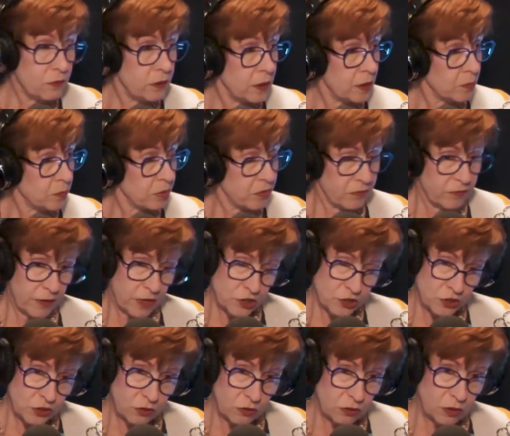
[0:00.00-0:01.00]
their
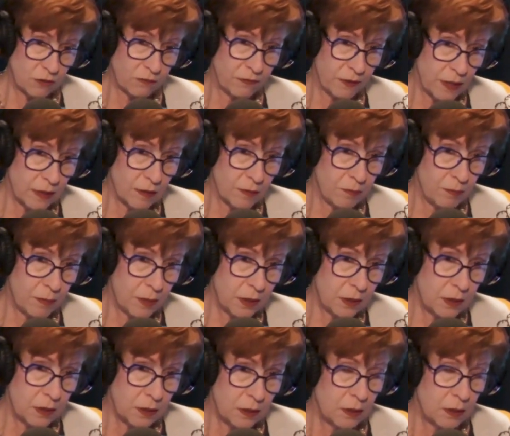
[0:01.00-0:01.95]
professional development